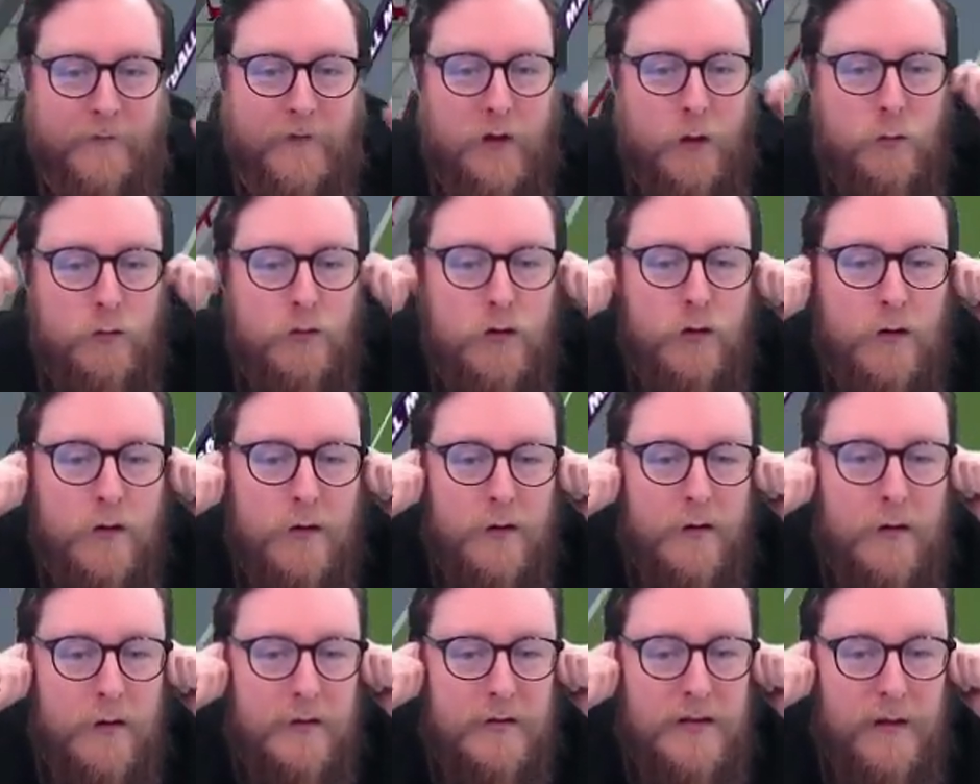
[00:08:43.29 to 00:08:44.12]
you took...
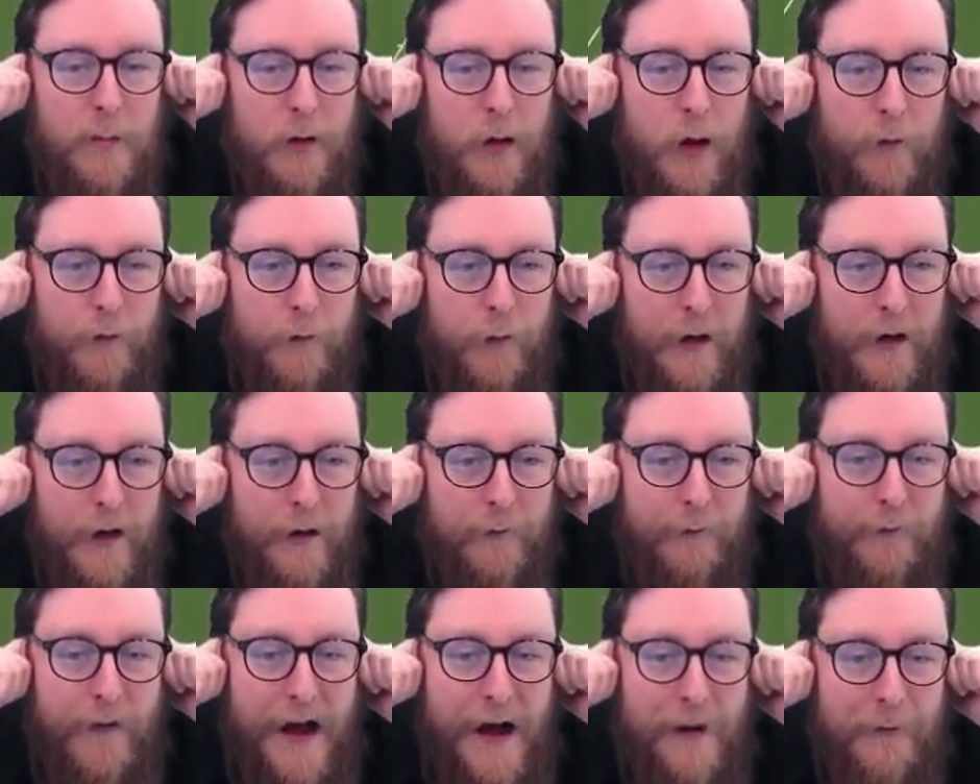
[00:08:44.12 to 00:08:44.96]
Someone go for it.
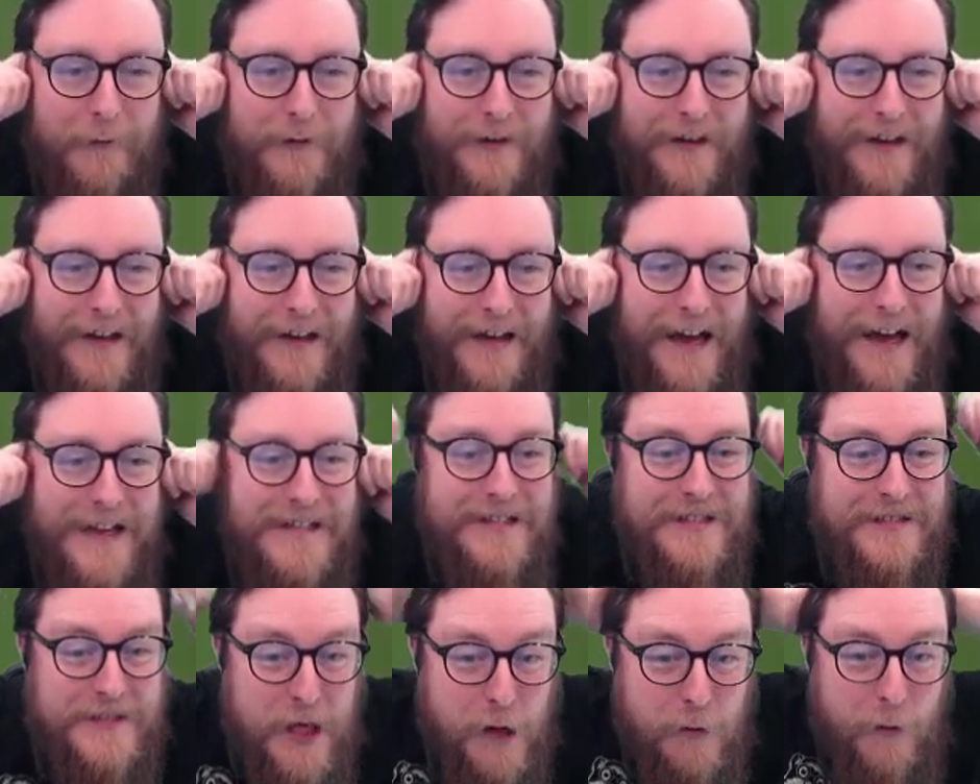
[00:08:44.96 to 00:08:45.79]
Falk.
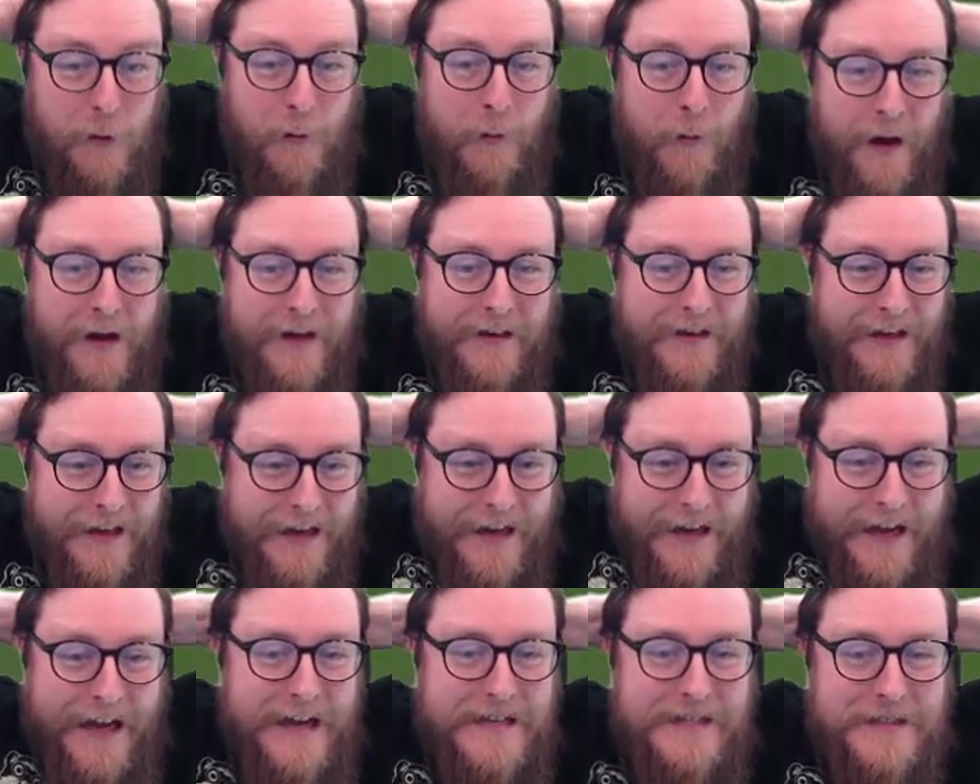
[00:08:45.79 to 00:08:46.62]
It's a 2-on-1.
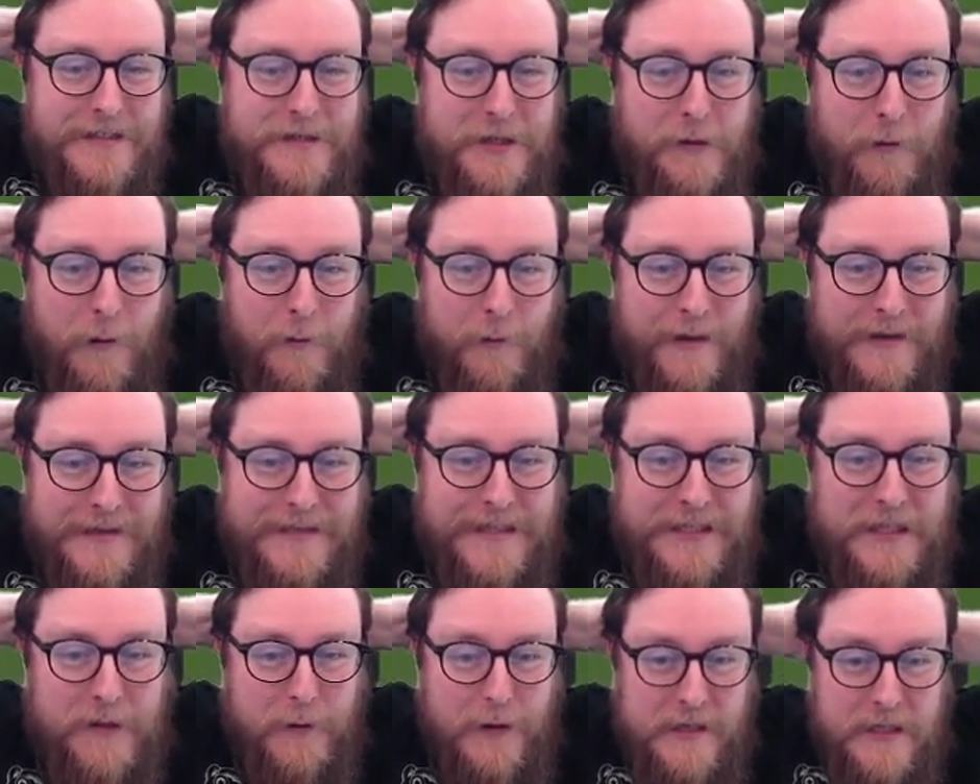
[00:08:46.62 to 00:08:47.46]
It's a 2-on-1
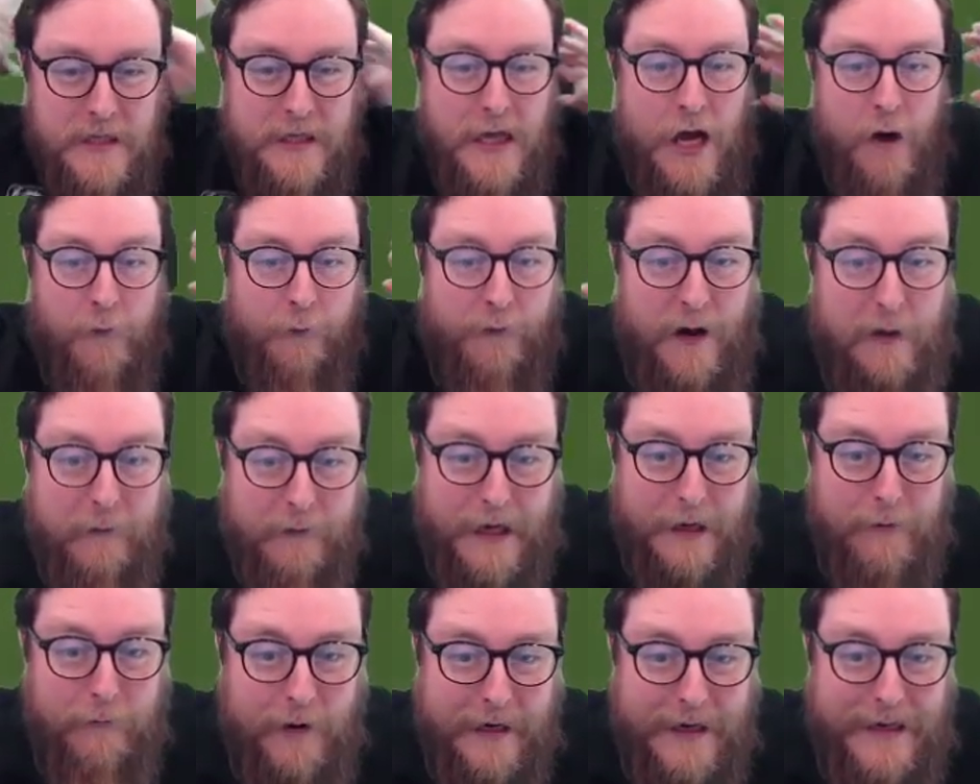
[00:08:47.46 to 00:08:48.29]
situation. Falk,
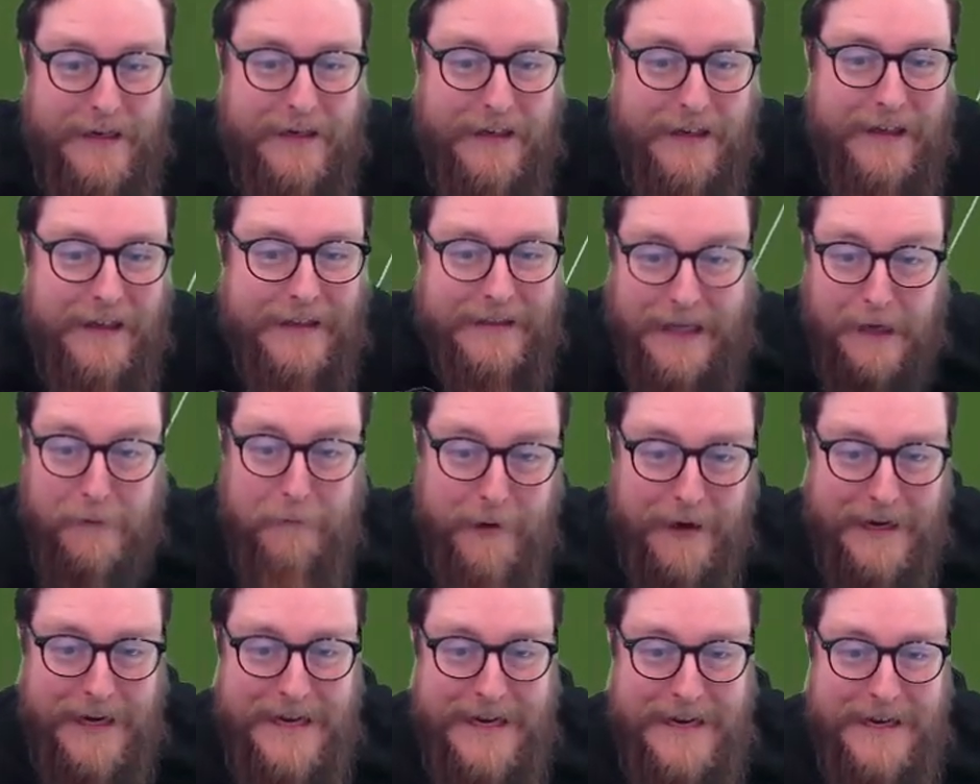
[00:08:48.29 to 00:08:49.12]
keep running. Keep
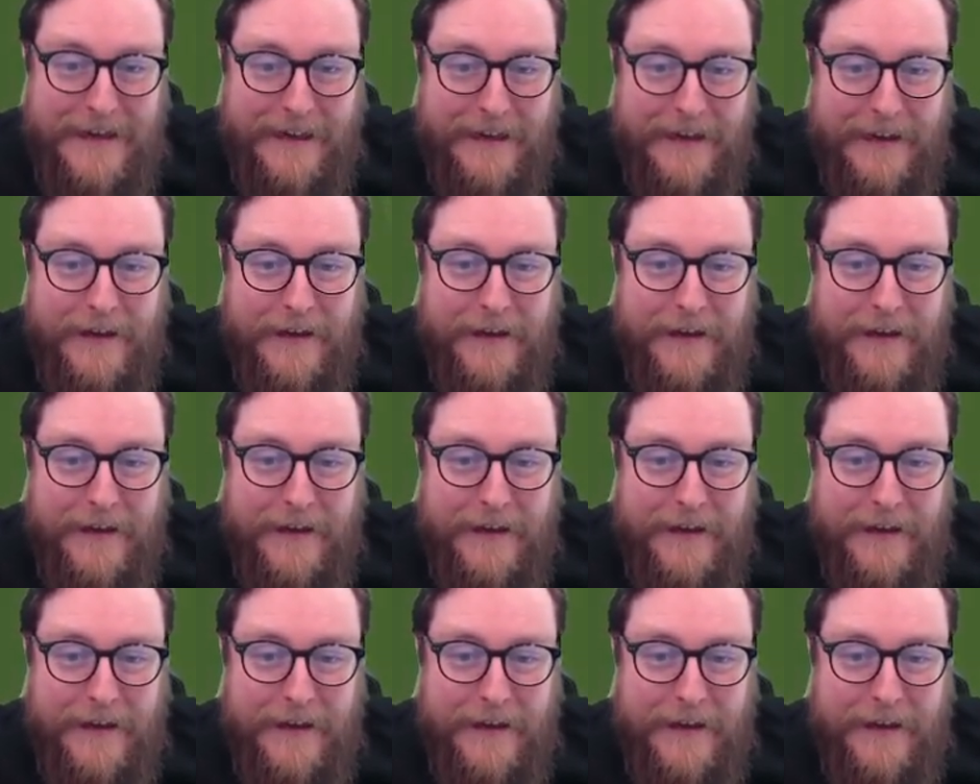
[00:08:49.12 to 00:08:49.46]
running.